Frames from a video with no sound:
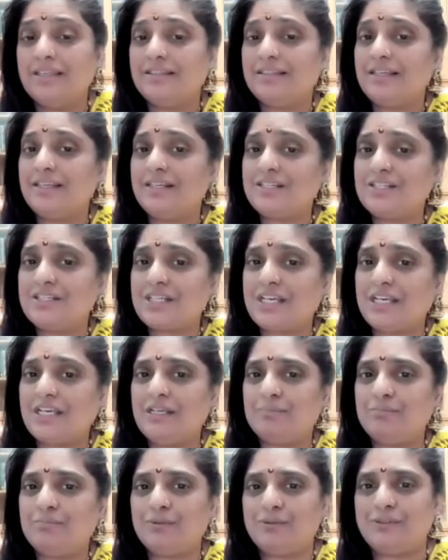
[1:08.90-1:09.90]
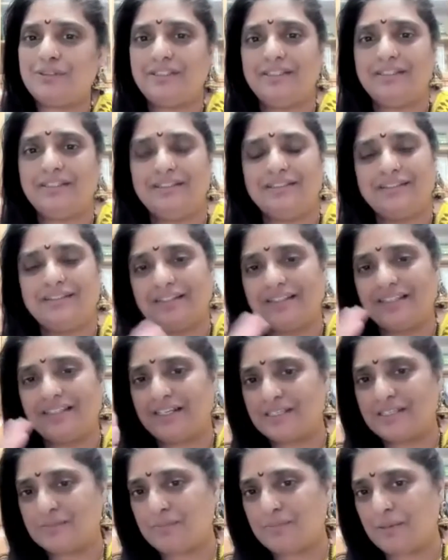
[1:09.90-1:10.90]
There is Shailaputri, then
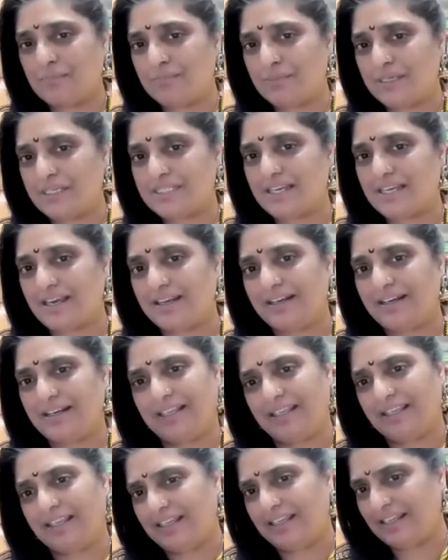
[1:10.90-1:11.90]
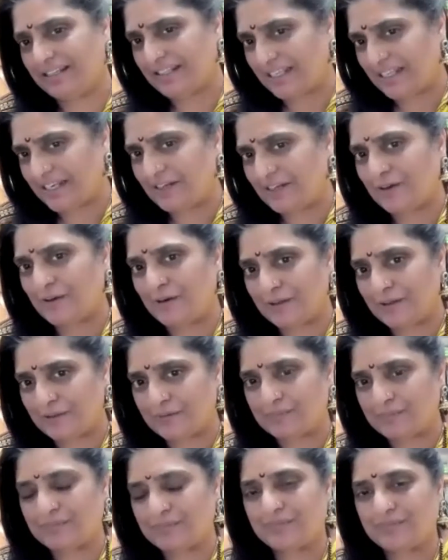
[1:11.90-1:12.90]
there is Brahmacharini, and then on.
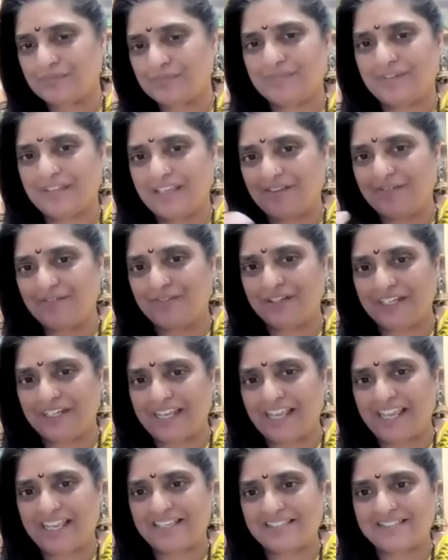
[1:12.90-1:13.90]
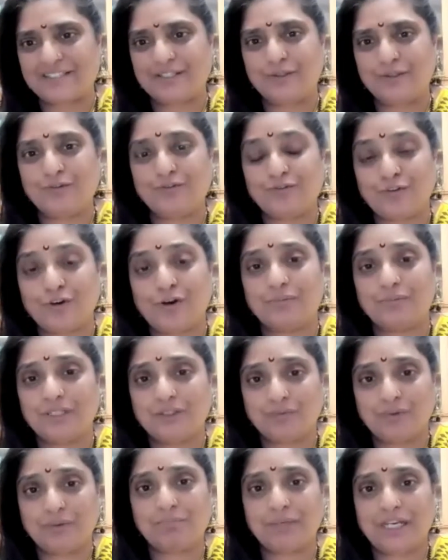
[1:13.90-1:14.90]
Every day is a new form
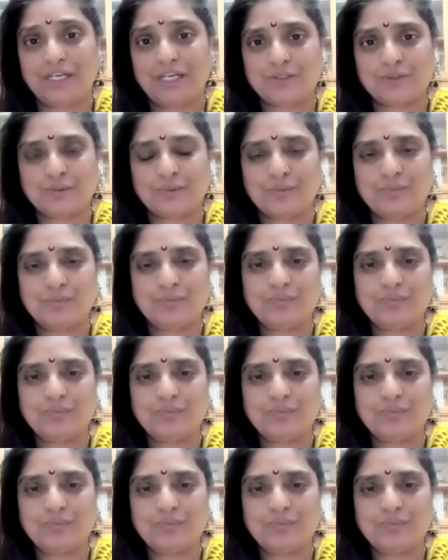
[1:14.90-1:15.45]
that we pray to.